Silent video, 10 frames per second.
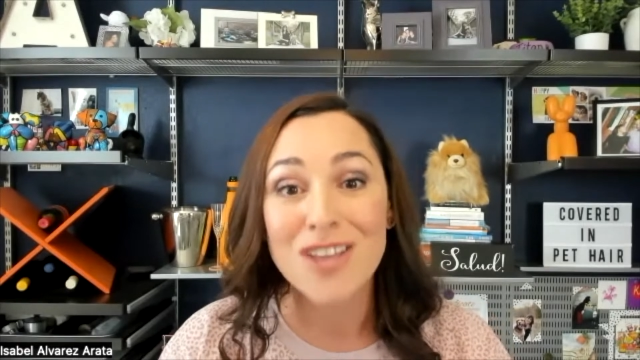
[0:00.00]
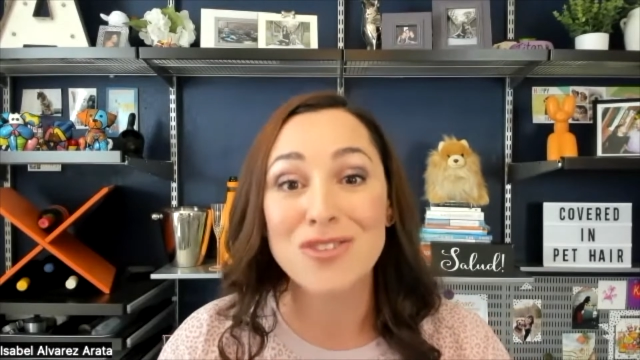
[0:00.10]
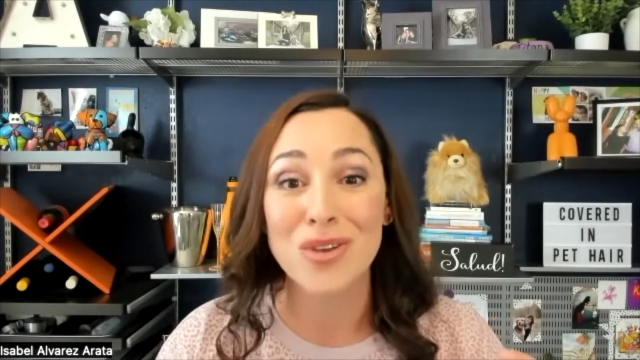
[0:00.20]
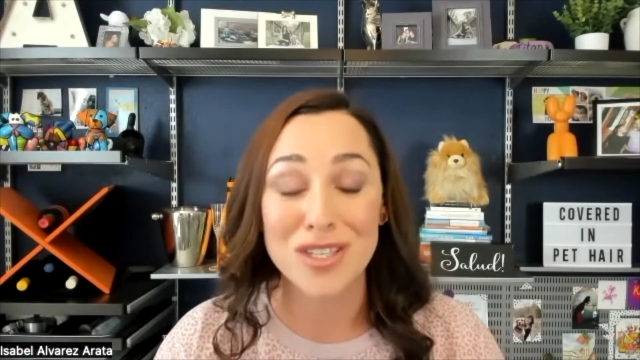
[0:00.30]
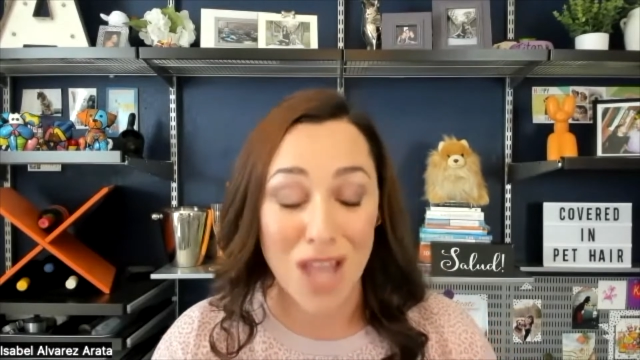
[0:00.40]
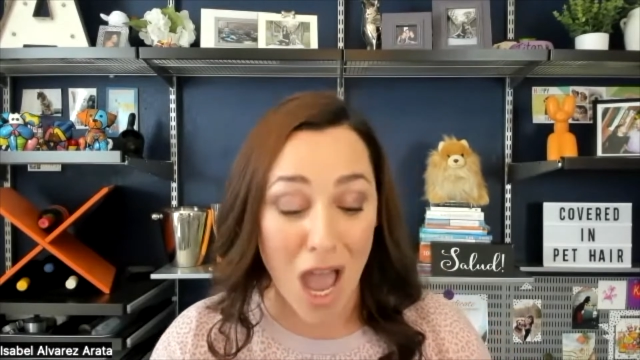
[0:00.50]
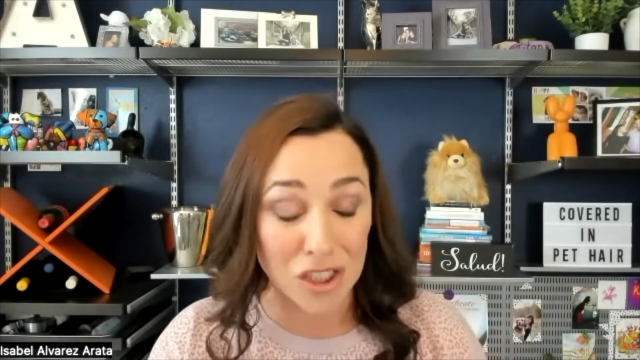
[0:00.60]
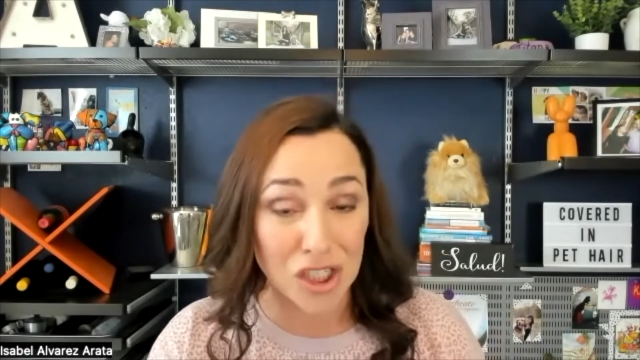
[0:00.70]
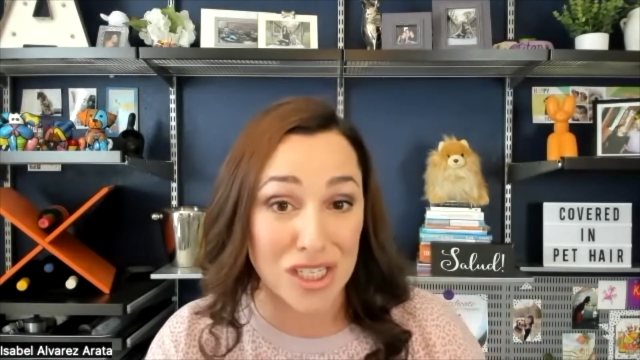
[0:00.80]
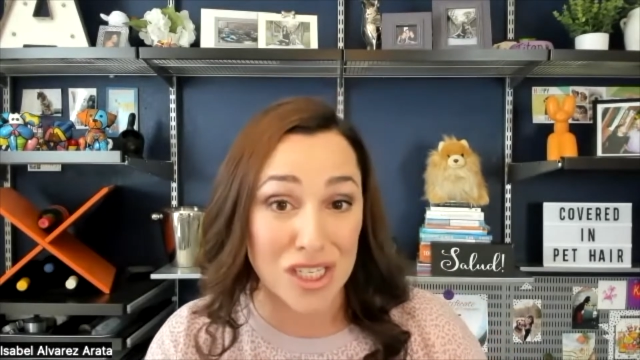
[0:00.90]
So it's
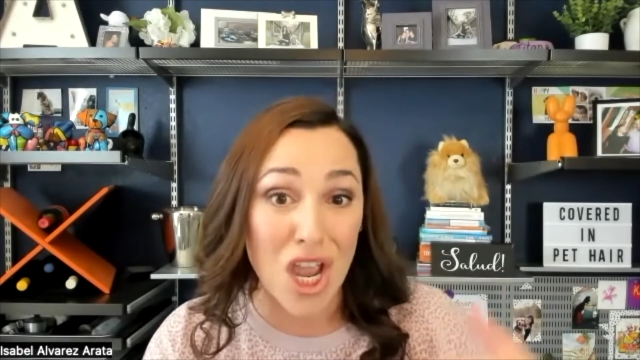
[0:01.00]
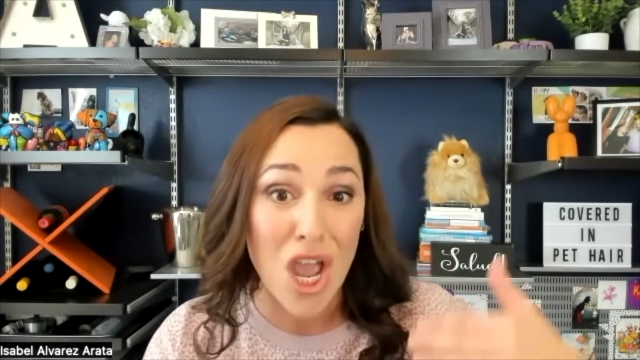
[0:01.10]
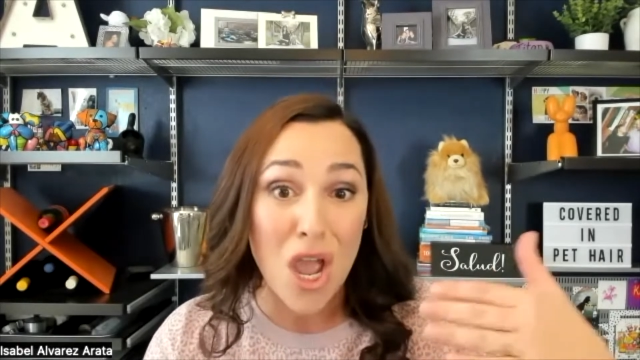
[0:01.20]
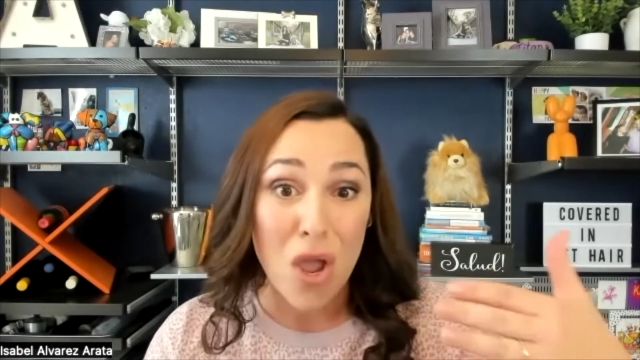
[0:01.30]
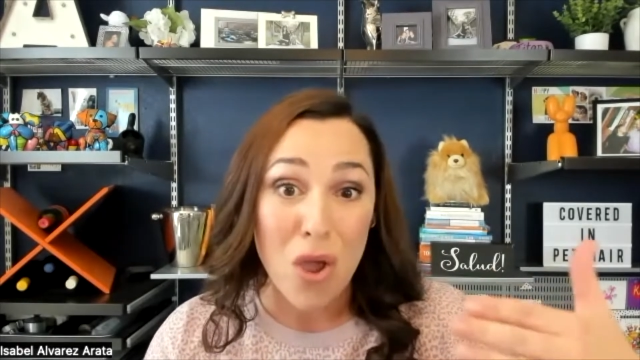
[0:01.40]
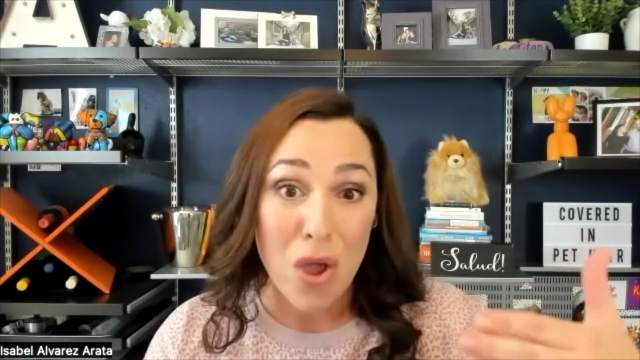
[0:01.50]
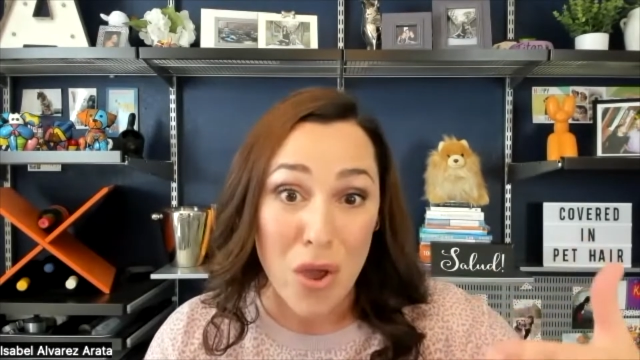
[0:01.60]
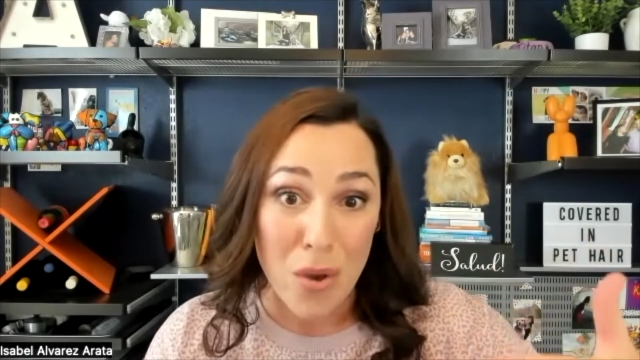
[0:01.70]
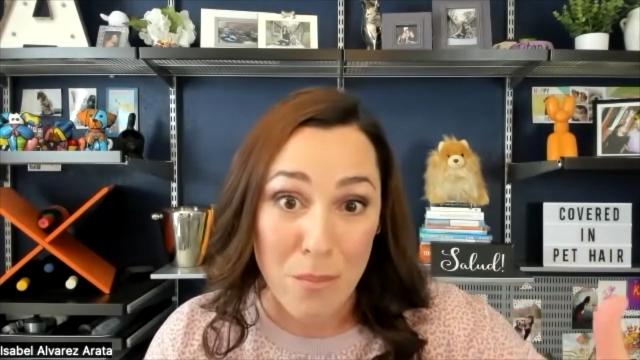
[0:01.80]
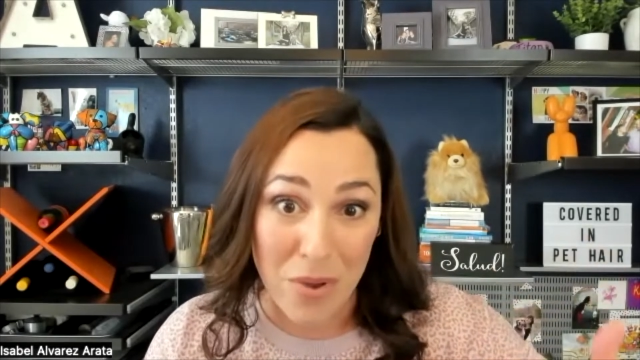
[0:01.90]
not just
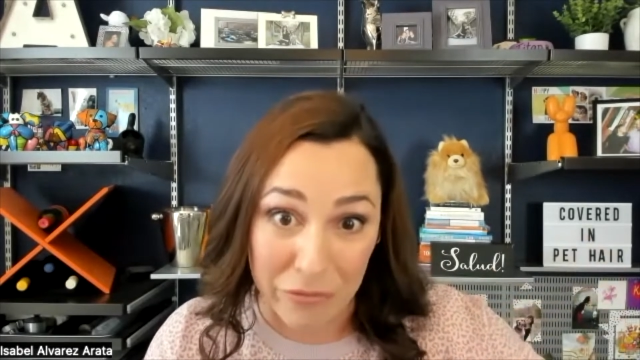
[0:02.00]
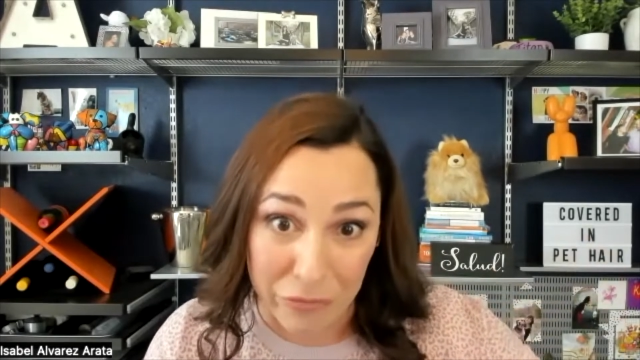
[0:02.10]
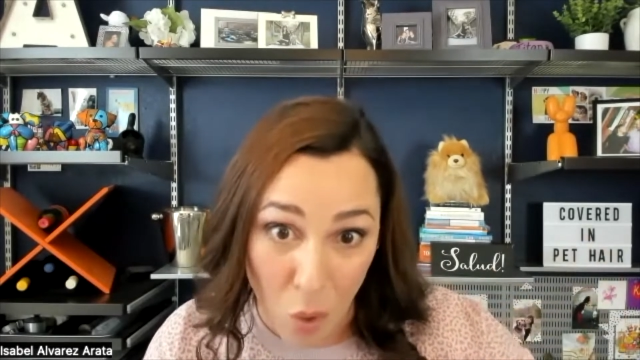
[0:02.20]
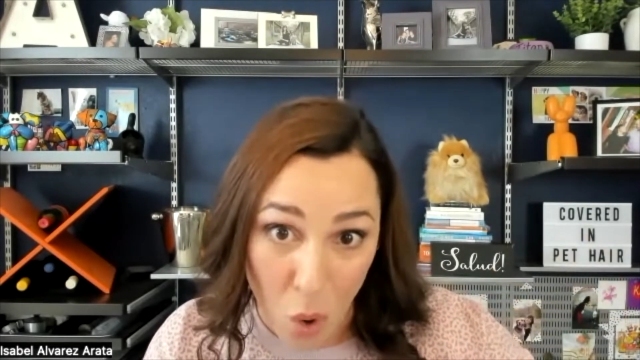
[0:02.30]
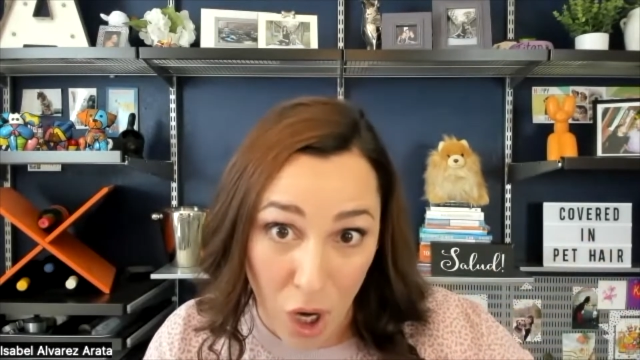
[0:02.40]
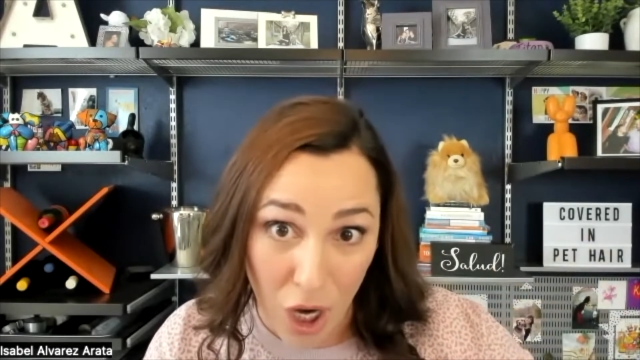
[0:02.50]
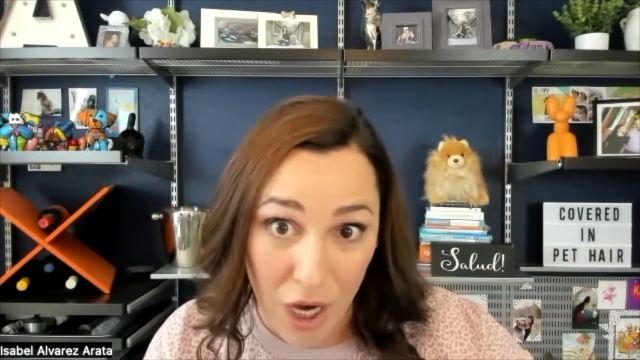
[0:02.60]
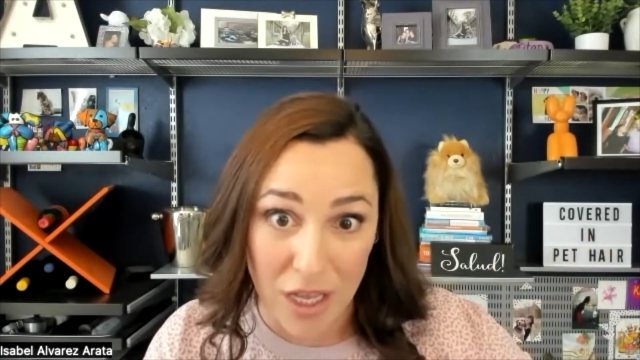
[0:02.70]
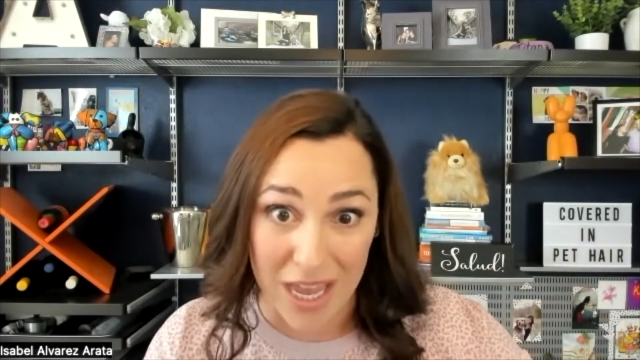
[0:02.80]
before